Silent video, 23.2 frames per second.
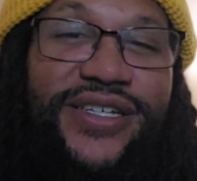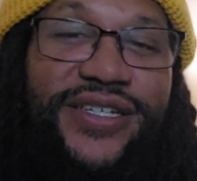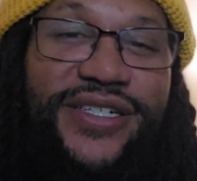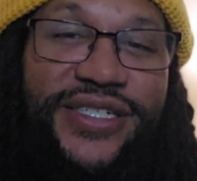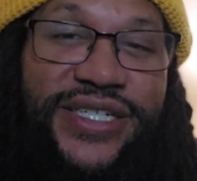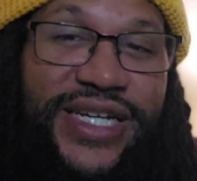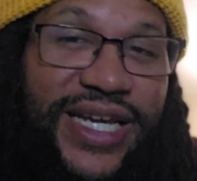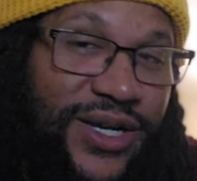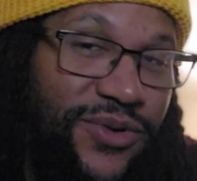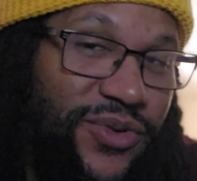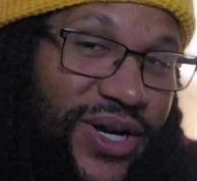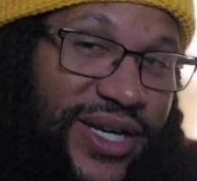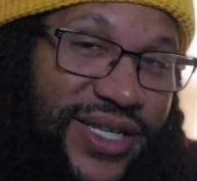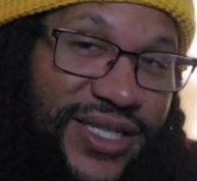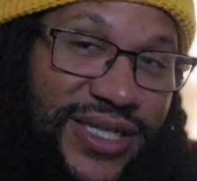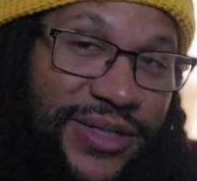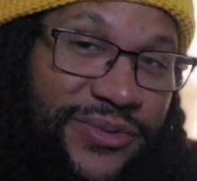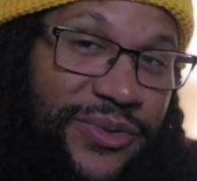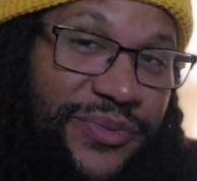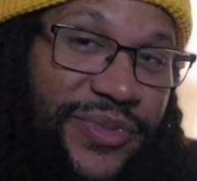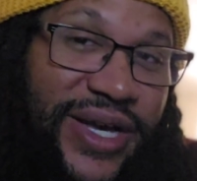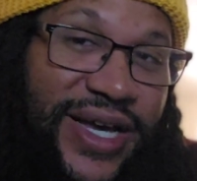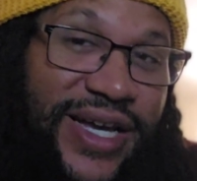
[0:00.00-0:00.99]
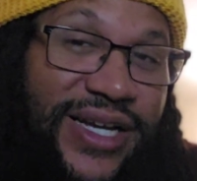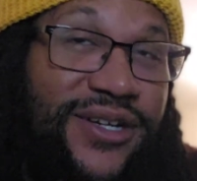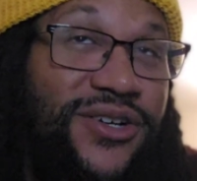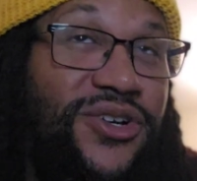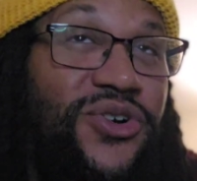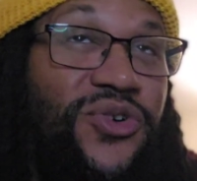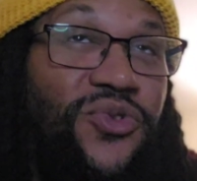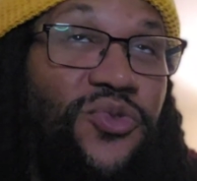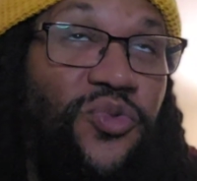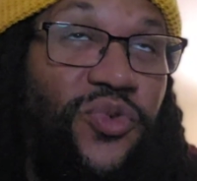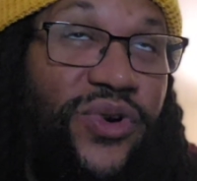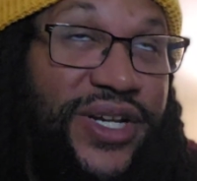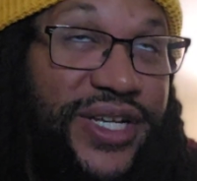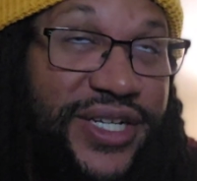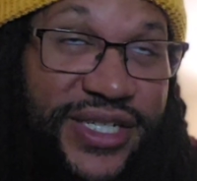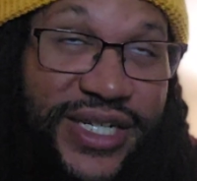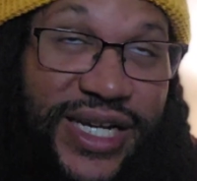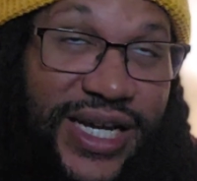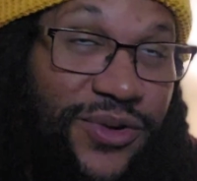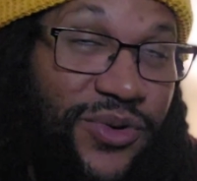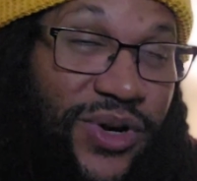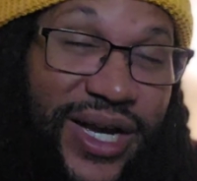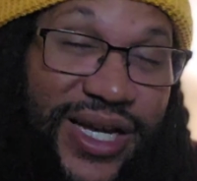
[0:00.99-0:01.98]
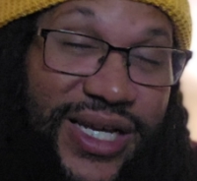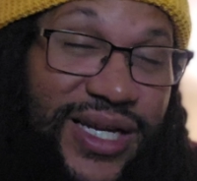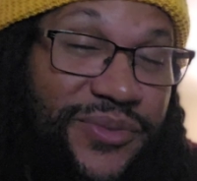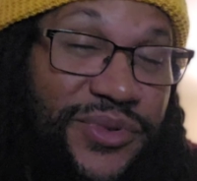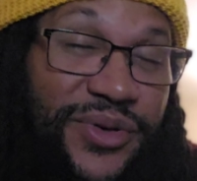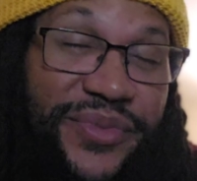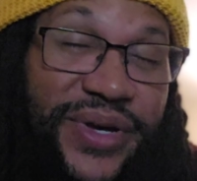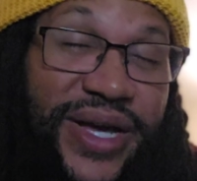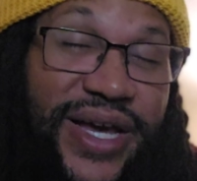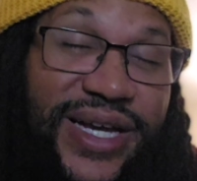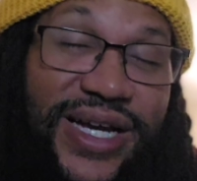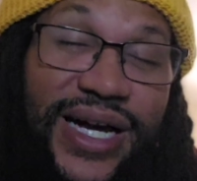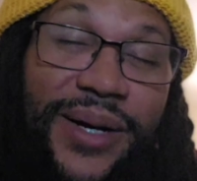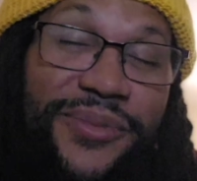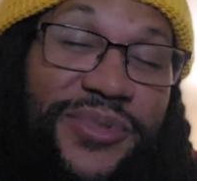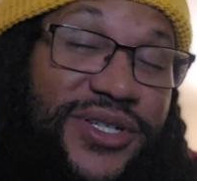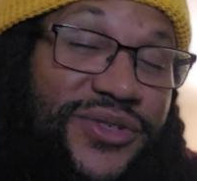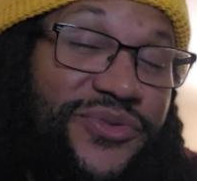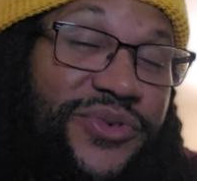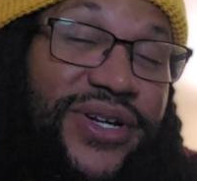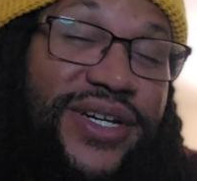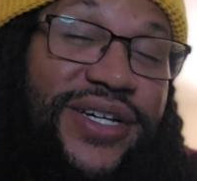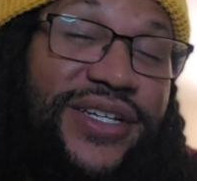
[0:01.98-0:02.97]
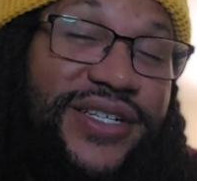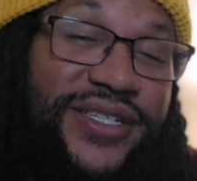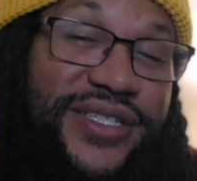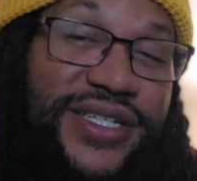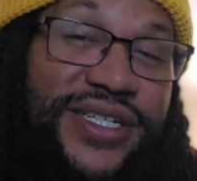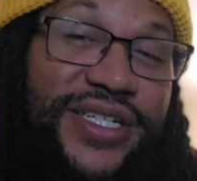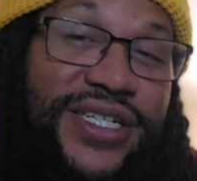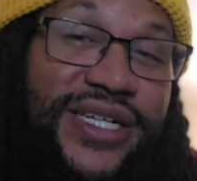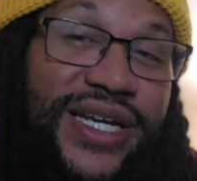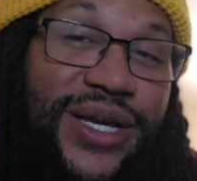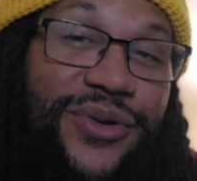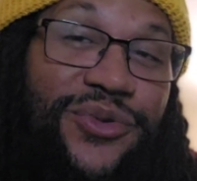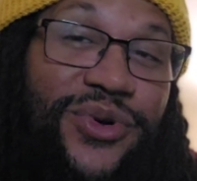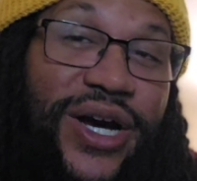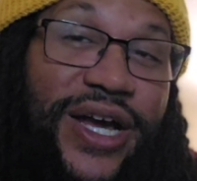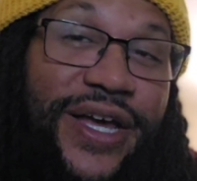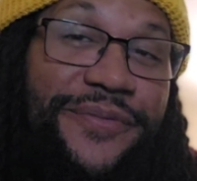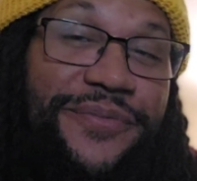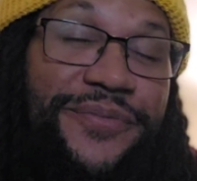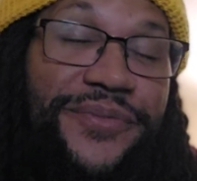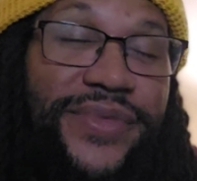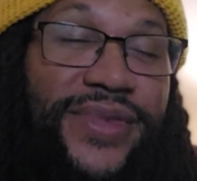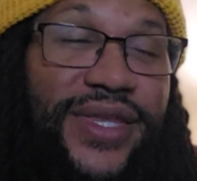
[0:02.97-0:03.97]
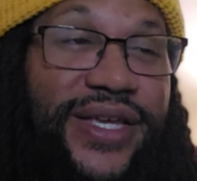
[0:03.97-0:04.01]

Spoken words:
Jay White's coming back. When is Jay White coming back? I'm just ready to see Jay White.